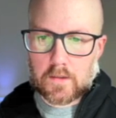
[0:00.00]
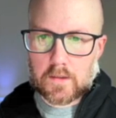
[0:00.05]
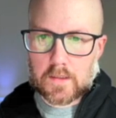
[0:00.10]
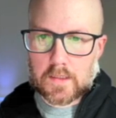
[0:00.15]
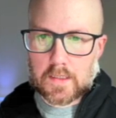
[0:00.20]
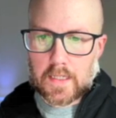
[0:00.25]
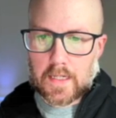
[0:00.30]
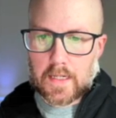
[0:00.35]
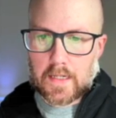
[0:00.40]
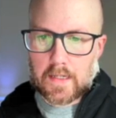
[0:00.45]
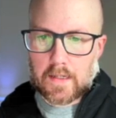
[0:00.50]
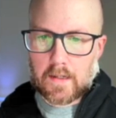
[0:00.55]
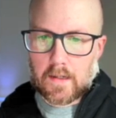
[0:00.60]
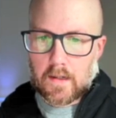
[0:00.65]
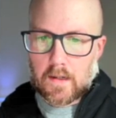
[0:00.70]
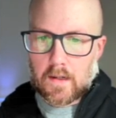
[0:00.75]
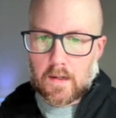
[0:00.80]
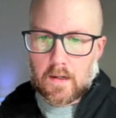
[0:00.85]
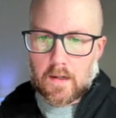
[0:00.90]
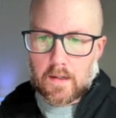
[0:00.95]
say,
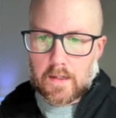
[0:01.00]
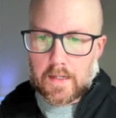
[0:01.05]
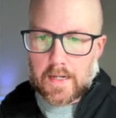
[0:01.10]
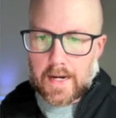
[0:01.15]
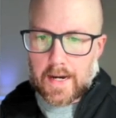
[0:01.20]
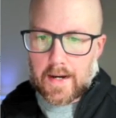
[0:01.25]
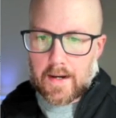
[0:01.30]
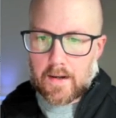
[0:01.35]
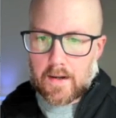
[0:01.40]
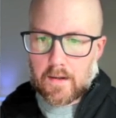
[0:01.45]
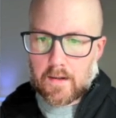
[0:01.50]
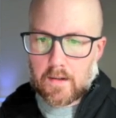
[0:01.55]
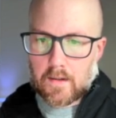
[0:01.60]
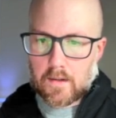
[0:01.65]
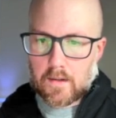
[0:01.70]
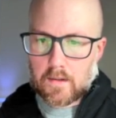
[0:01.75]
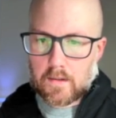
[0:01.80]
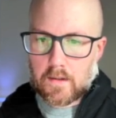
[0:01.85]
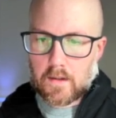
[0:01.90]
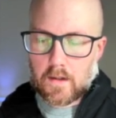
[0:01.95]
cat,
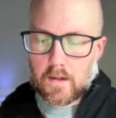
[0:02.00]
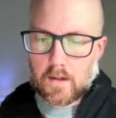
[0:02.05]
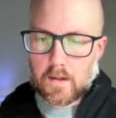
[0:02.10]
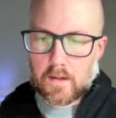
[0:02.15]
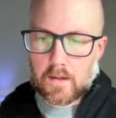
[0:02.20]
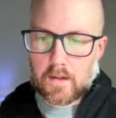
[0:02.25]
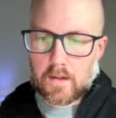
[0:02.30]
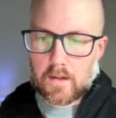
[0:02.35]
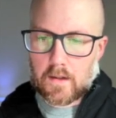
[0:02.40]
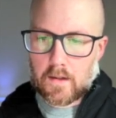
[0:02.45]
dog,